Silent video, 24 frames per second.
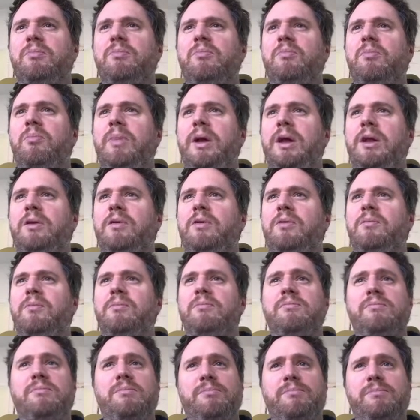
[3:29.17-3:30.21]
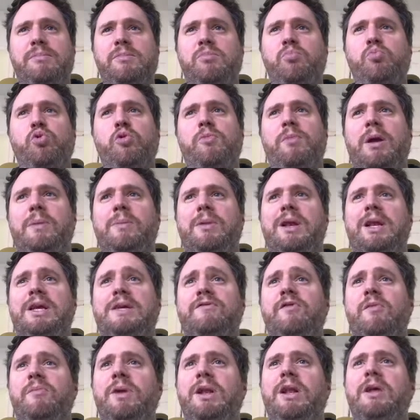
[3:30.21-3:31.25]
we may be less
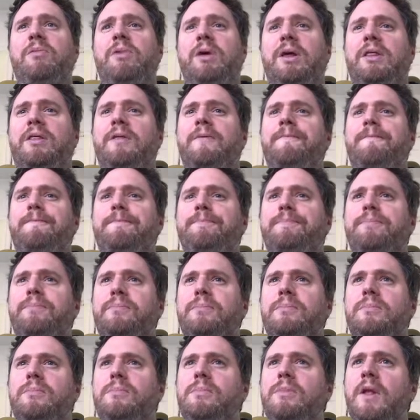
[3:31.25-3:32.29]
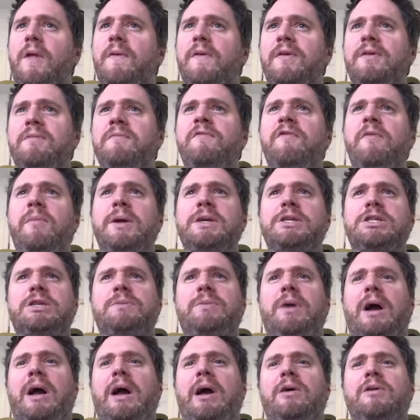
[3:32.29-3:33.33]
familiar with. There's information
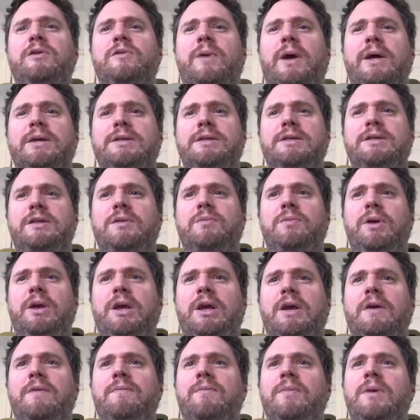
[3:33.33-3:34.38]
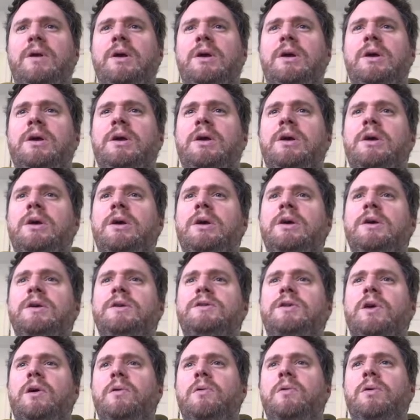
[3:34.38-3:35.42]
about how to access them here.
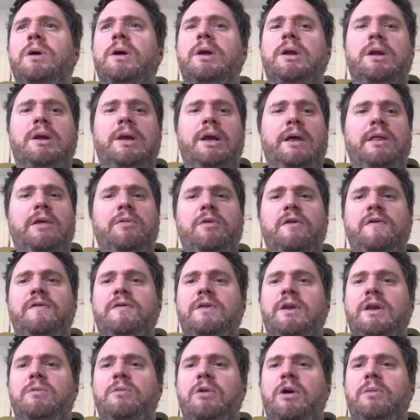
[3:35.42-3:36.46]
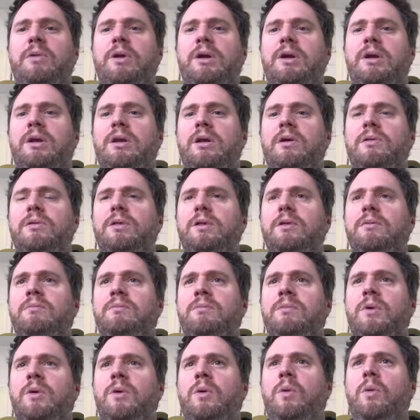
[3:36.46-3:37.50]
So now that we've seen where we can load
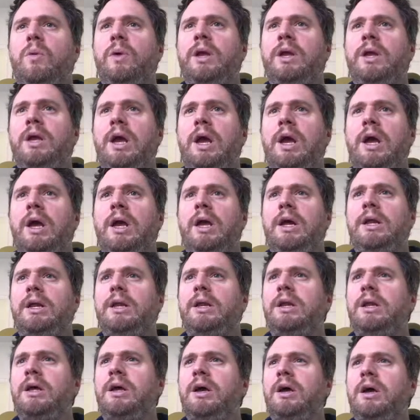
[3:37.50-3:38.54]
them, we can